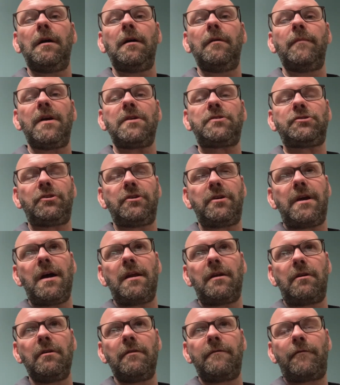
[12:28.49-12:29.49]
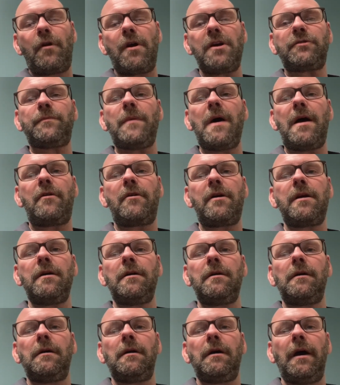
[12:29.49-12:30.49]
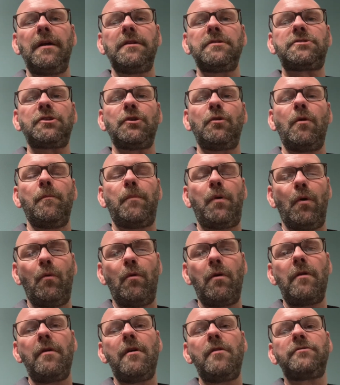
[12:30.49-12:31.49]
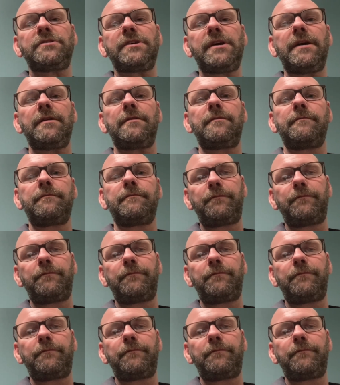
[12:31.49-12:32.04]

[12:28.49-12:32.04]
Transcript: Make sure you got a good fresh battery. And so put one of those in.